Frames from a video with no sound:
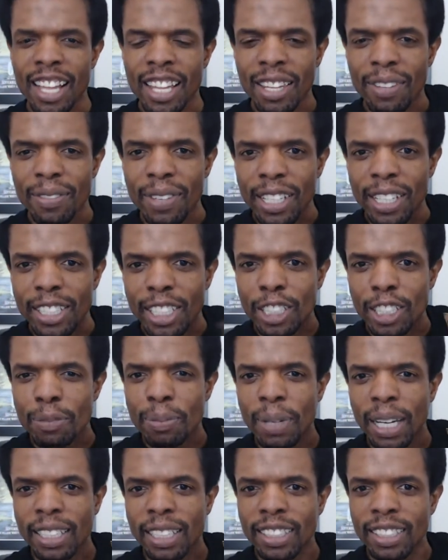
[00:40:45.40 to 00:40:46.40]
The VHS
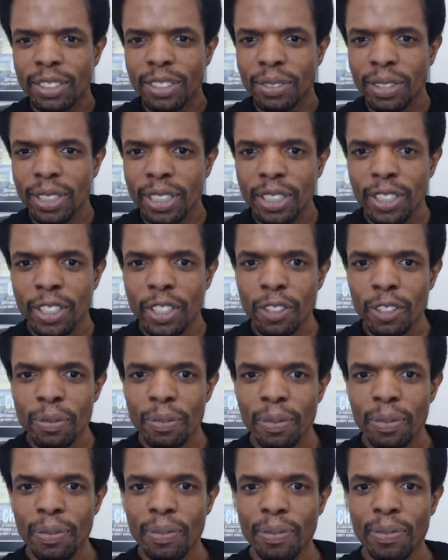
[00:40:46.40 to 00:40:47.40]
packaging is really dope.
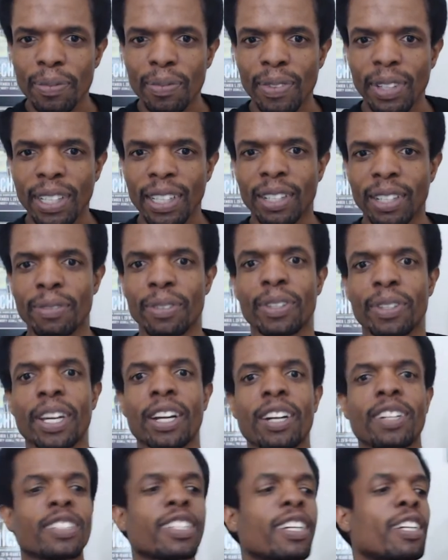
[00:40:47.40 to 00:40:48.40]
I get a few
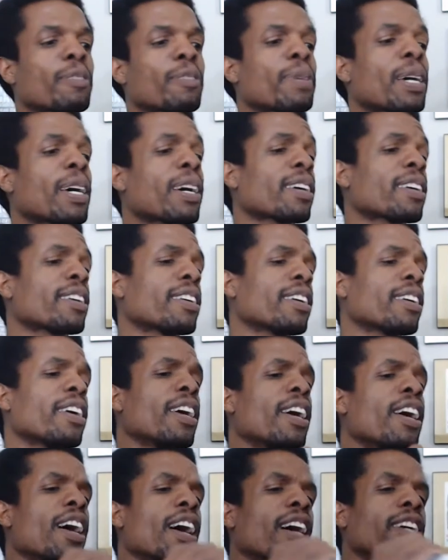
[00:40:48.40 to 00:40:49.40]
characters out of the
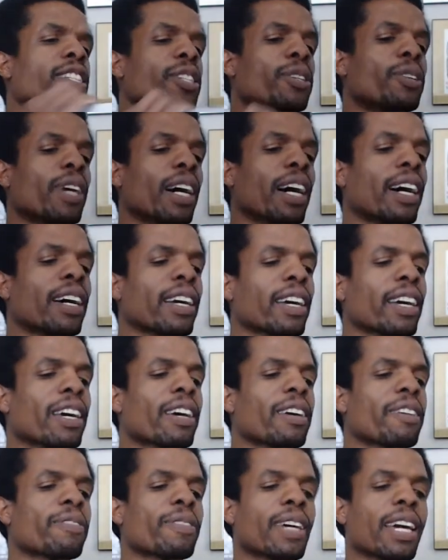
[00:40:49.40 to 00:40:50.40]
pack. So I
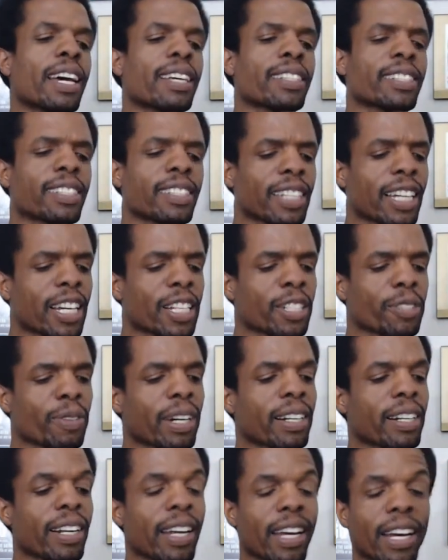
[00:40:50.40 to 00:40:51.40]
have, as it stands
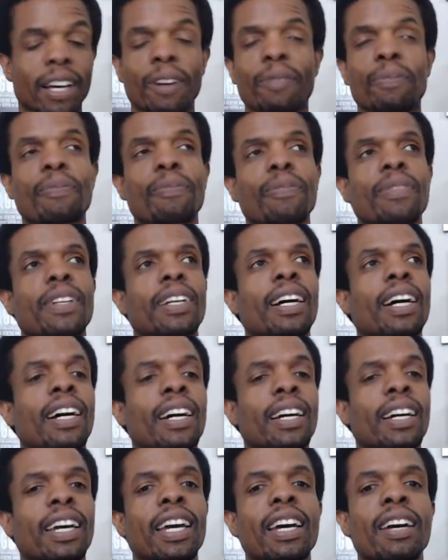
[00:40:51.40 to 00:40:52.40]
right now, I
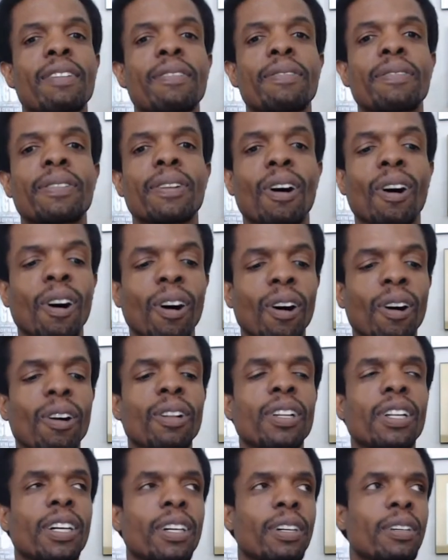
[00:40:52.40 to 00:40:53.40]
have
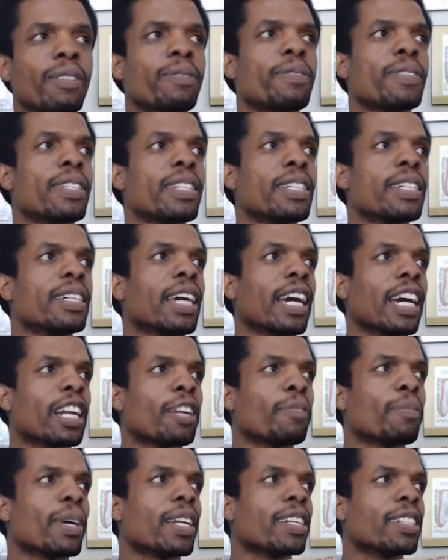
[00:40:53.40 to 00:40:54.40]
all of the
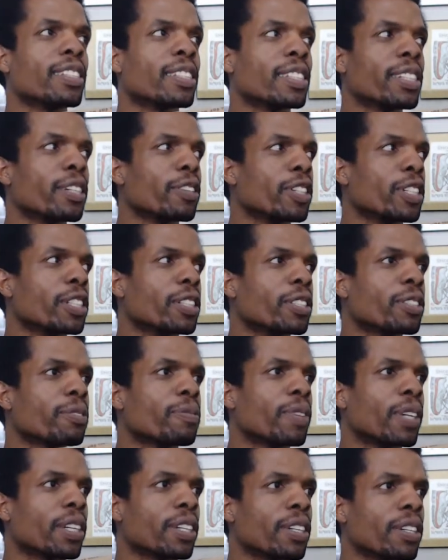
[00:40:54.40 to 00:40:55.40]
animated series
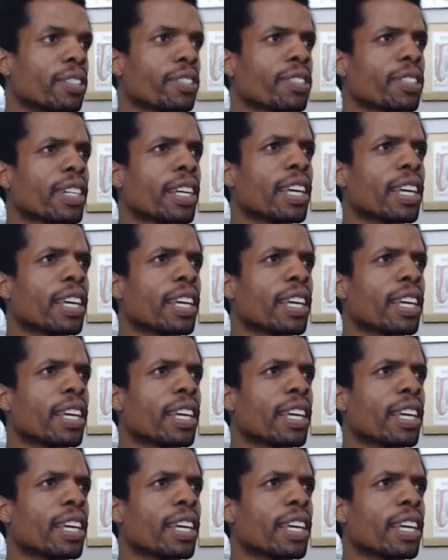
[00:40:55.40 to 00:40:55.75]
figures.